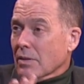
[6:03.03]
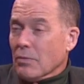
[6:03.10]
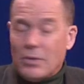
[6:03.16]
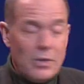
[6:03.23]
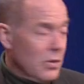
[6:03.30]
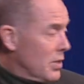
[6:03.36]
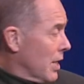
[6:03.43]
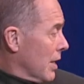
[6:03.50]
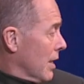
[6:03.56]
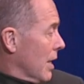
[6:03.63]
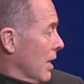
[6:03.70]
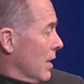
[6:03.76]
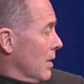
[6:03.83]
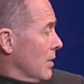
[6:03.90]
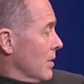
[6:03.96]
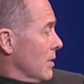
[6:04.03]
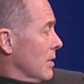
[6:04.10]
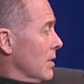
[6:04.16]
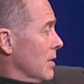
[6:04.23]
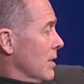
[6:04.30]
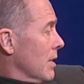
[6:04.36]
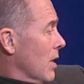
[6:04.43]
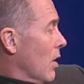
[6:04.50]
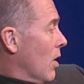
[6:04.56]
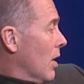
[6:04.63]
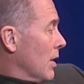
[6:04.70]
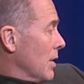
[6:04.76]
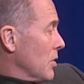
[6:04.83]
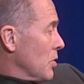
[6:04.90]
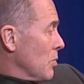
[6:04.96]
when you take the
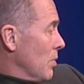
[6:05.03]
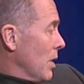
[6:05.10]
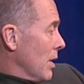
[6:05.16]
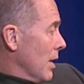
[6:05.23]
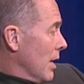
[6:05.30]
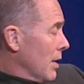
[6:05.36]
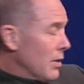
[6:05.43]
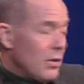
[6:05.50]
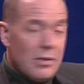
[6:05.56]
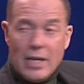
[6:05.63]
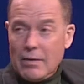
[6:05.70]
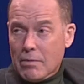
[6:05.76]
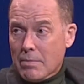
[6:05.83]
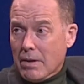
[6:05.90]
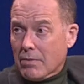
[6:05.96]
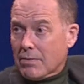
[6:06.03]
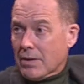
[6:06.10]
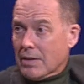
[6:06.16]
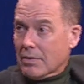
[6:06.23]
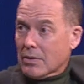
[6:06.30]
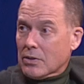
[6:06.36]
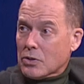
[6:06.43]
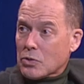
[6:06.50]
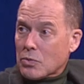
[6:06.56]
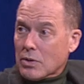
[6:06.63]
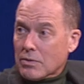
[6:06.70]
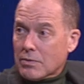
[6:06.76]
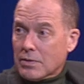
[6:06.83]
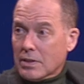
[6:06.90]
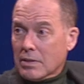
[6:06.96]
awnings and whatnot, you have about 500
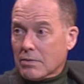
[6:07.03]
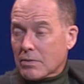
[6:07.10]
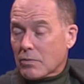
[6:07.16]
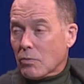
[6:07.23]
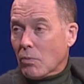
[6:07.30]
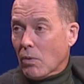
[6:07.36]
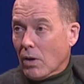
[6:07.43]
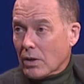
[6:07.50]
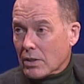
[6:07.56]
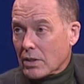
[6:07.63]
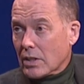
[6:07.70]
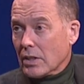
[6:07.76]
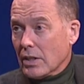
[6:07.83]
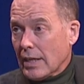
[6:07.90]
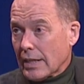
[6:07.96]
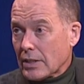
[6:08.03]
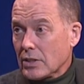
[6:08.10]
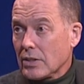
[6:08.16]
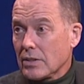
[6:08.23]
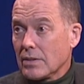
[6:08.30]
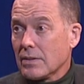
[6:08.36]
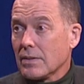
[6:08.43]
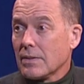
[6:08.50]
square feet of water collection.